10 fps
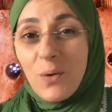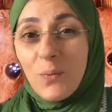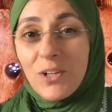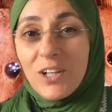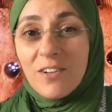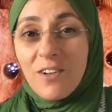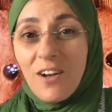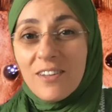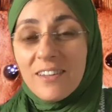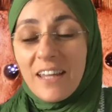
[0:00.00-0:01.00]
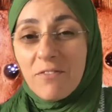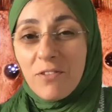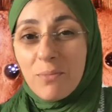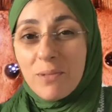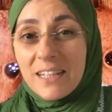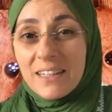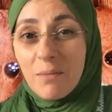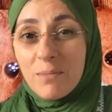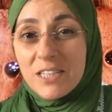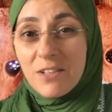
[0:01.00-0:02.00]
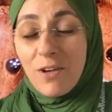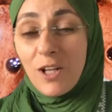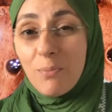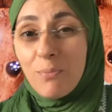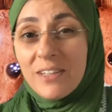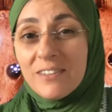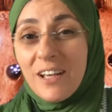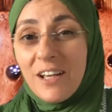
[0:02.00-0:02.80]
working on the informal settlements development